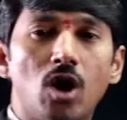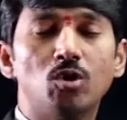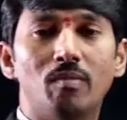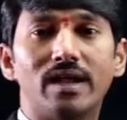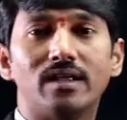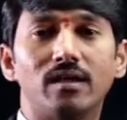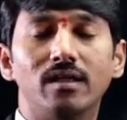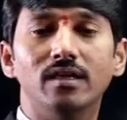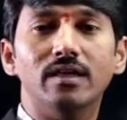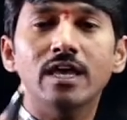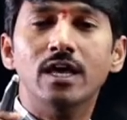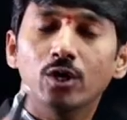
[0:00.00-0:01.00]

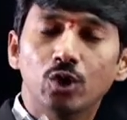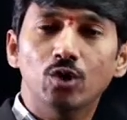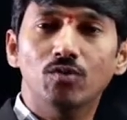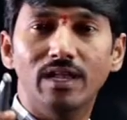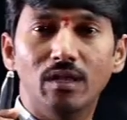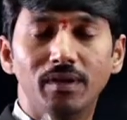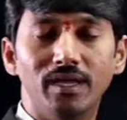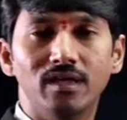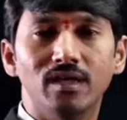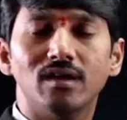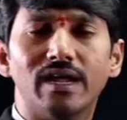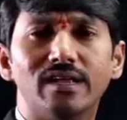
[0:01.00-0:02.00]
automatically you will
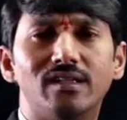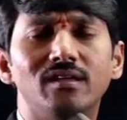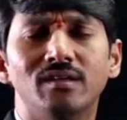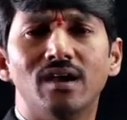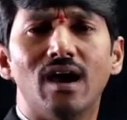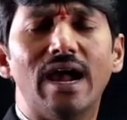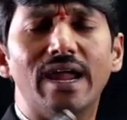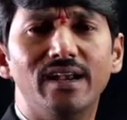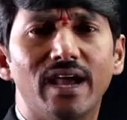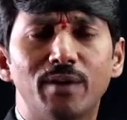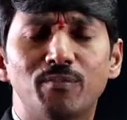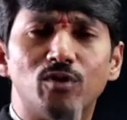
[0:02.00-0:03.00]
be getting
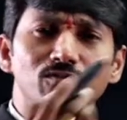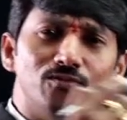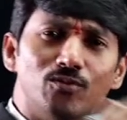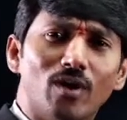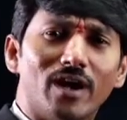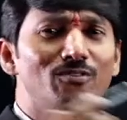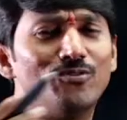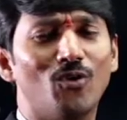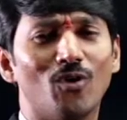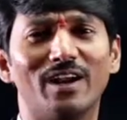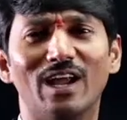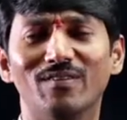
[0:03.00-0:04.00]
idea about 4 and
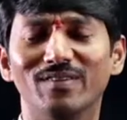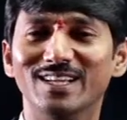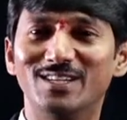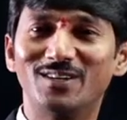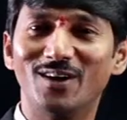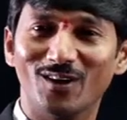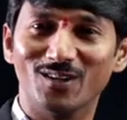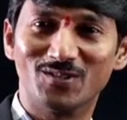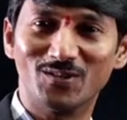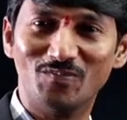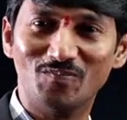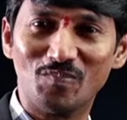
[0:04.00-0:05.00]
4 and a half digit
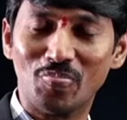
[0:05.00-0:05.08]
also.